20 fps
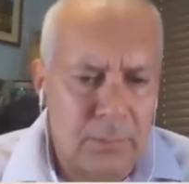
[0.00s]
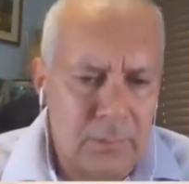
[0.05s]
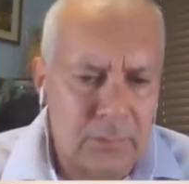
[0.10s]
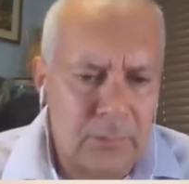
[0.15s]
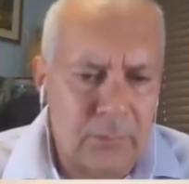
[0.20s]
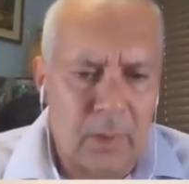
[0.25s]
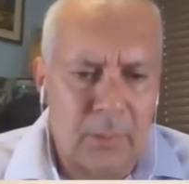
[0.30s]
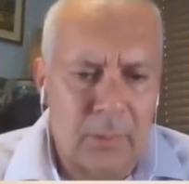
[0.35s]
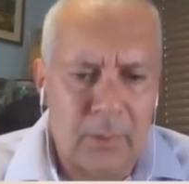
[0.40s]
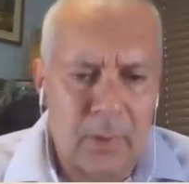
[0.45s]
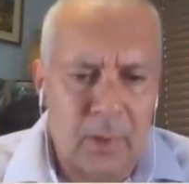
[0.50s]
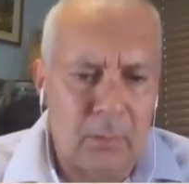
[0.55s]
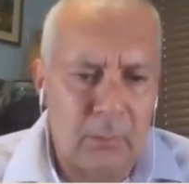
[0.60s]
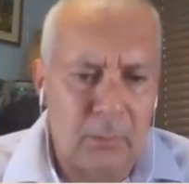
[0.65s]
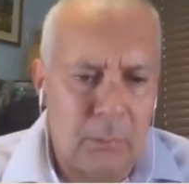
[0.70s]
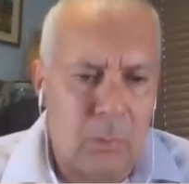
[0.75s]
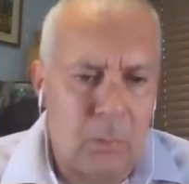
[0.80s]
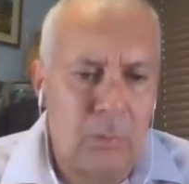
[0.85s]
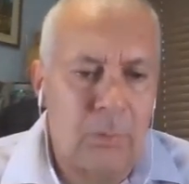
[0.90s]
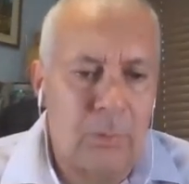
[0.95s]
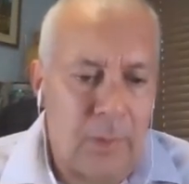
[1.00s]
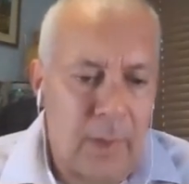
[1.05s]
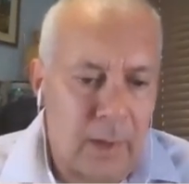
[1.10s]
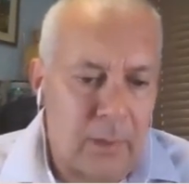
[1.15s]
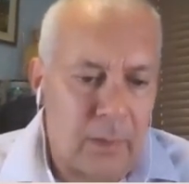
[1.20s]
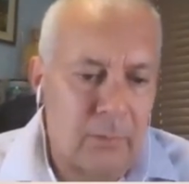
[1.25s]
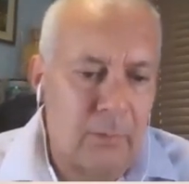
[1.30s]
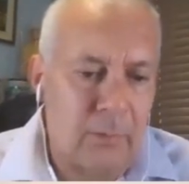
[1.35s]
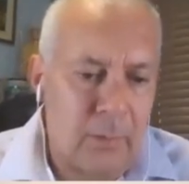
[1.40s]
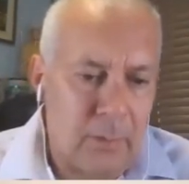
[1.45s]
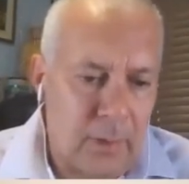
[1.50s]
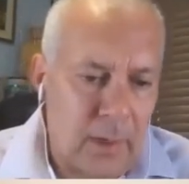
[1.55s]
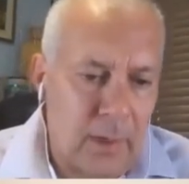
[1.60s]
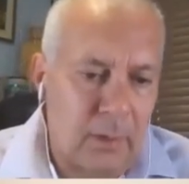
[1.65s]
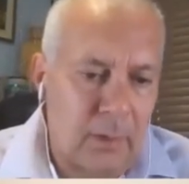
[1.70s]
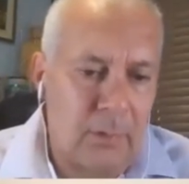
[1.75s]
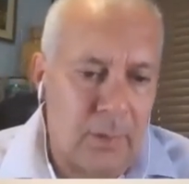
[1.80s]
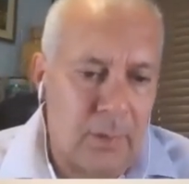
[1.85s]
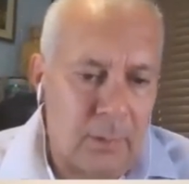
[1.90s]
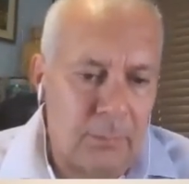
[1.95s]
stepping out both
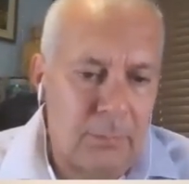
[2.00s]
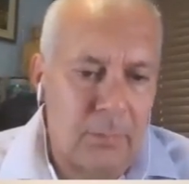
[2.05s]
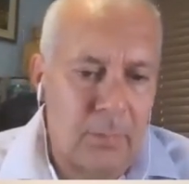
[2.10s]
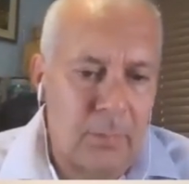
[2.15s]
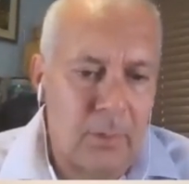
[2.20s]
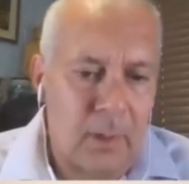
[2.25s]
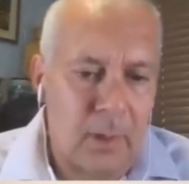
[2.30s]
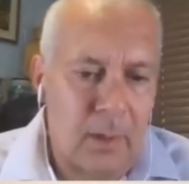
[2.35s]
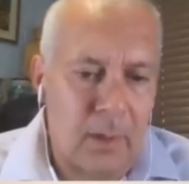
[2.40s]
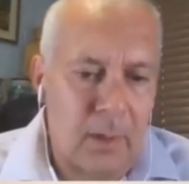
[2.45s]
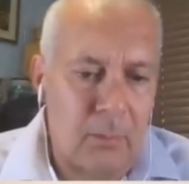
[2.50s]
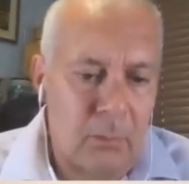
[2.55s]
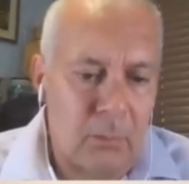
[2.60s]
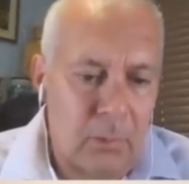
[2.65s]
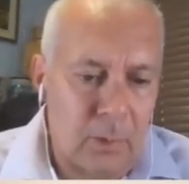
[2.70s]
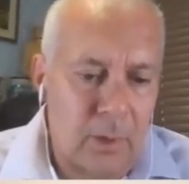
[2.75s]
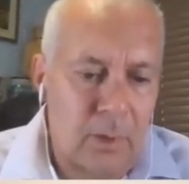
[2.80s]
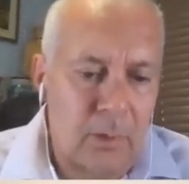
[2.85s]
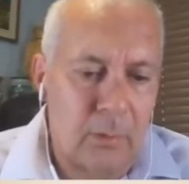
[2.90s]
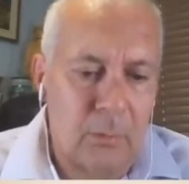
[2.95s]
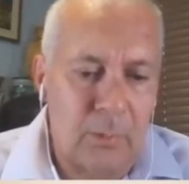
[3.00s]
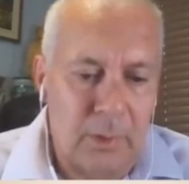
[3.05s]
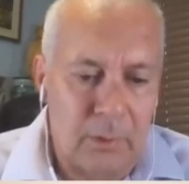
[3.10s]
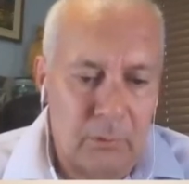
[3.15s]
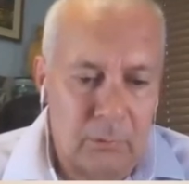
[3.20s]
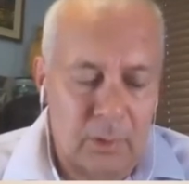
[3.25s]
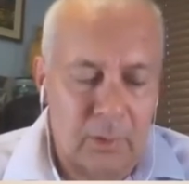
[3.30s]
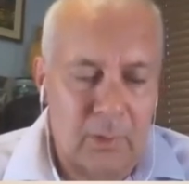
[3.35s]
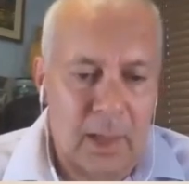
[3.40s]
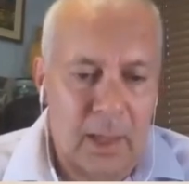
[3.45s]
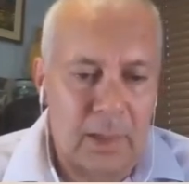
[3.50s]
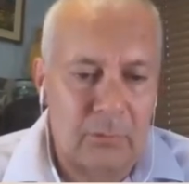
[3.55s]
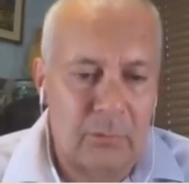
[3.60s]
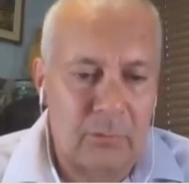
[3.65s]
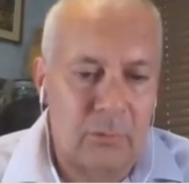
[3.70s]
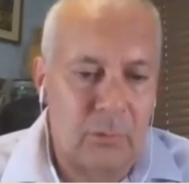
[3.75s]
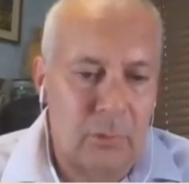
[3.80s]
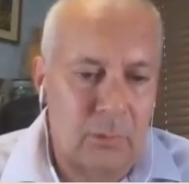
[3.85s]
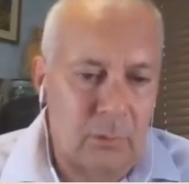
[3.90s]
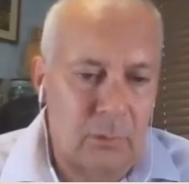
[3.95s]
down dip where we drilled
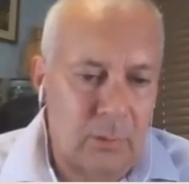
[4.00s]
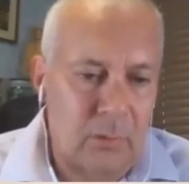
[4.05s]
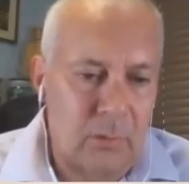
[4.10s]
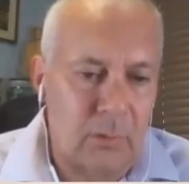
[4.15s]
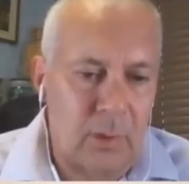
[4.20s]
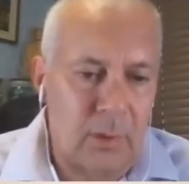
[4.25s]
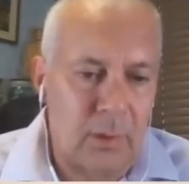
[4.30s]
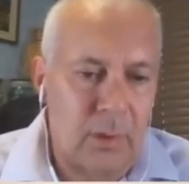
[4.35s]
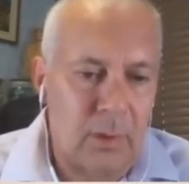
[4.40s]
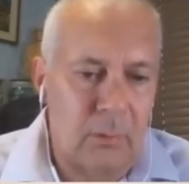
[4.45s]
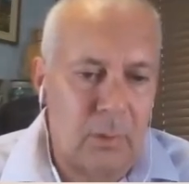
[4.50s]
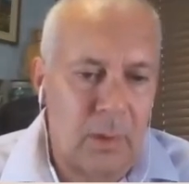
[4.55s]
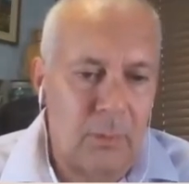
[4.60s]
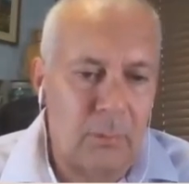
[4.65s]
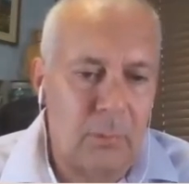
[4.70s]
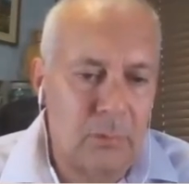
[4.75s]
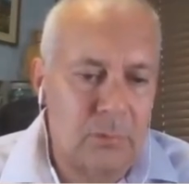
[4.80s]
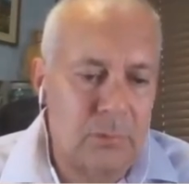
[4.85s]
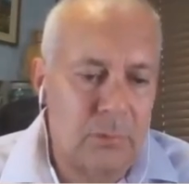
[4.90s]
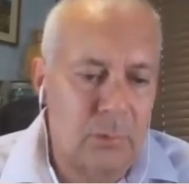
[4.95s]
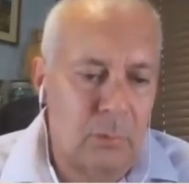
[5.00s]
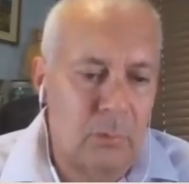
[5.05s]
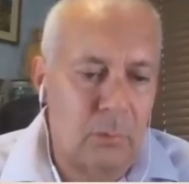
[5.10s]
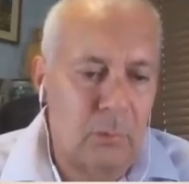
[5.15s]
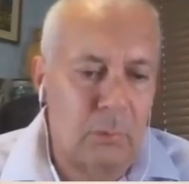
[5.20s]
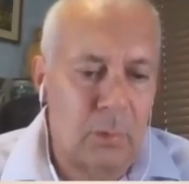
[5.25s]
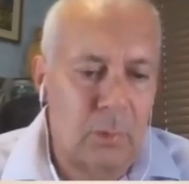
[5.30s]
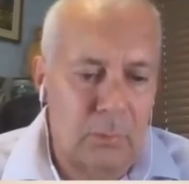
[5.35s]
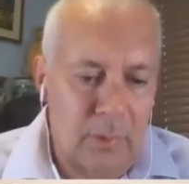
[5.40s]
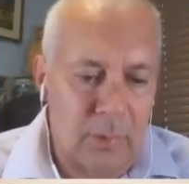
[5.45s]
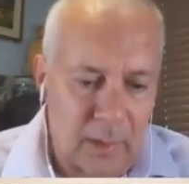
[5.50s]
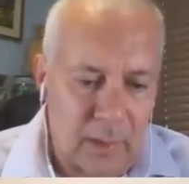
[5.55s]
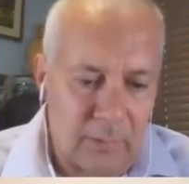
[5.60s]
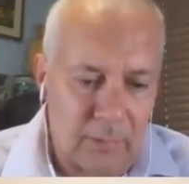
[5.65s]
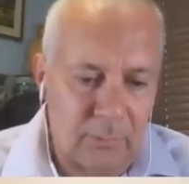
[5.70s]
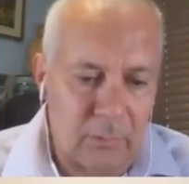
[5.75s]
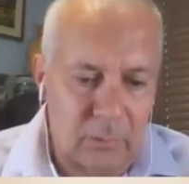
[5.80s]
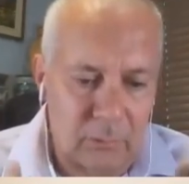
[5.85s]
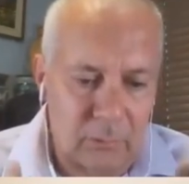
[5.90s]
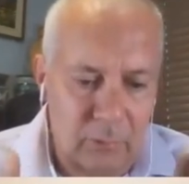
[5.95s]
last year in the Rainbow Zone, where we
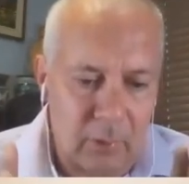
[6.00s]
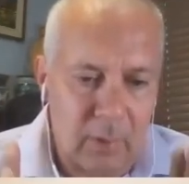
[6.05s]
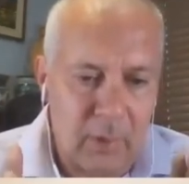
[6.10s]
have those